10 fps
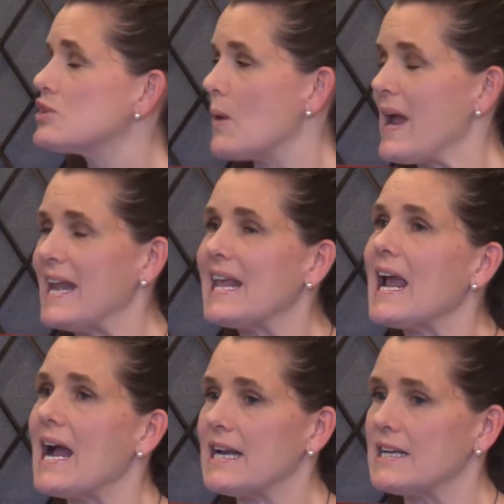So any
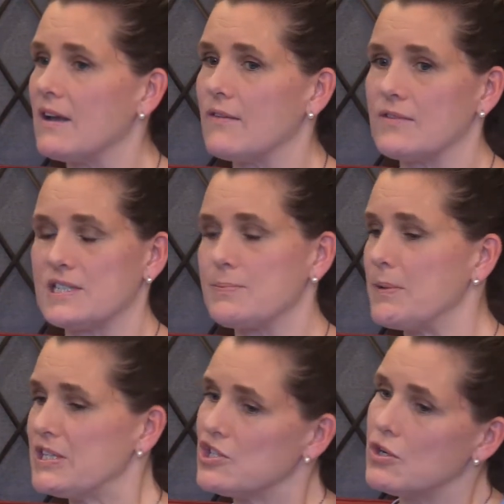kind of a
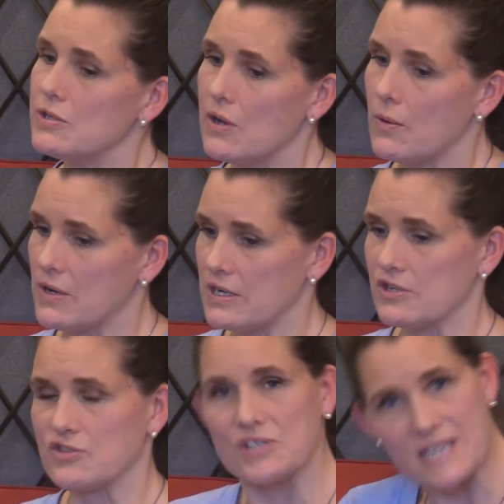speech you don't
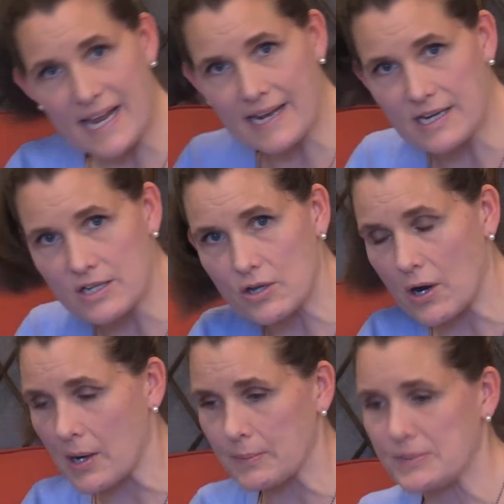understand,
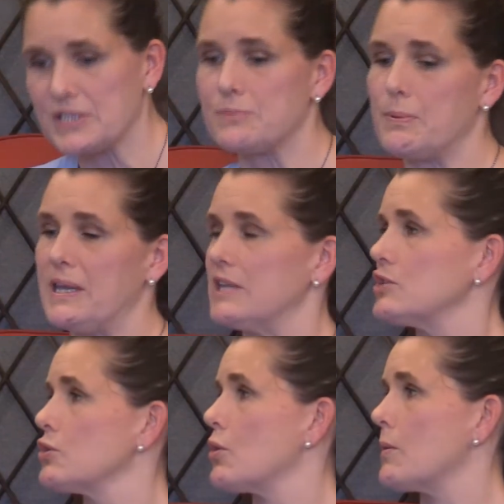garbled
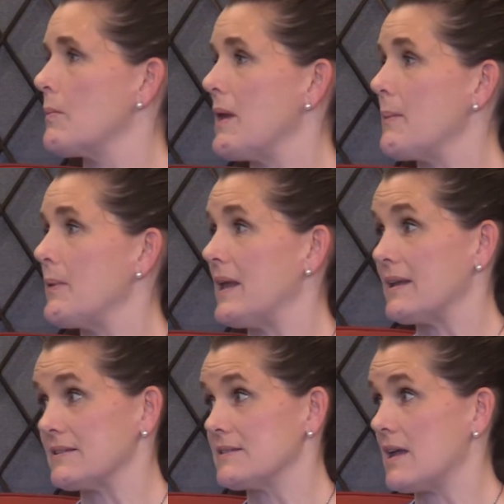speech, or maybe
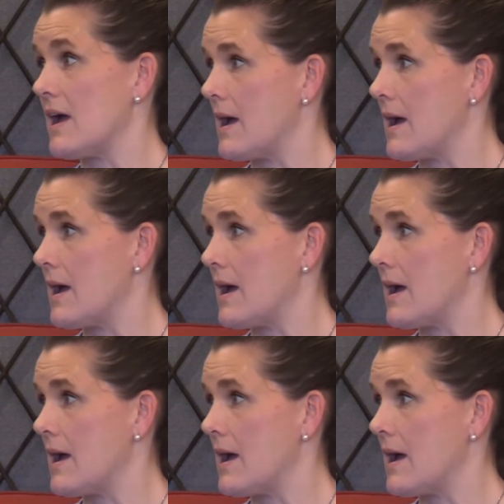it's